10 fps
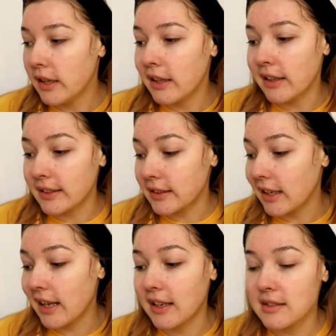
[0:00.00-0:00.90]
like the
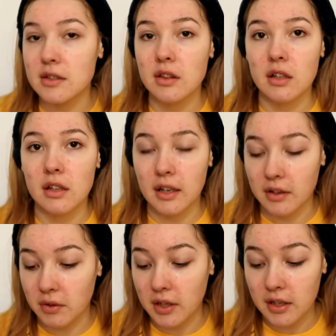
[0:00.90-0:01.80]
last
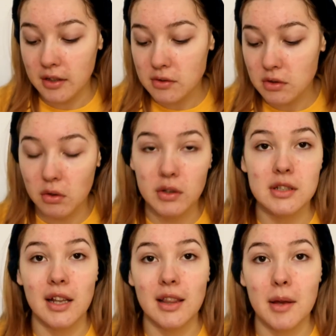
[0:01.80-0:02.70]
ingredient, so it's
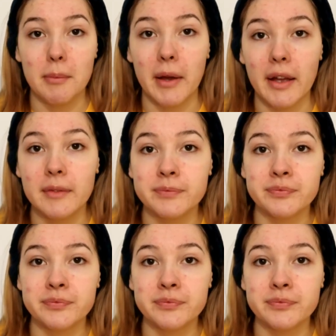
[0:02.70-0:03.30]
not that bad.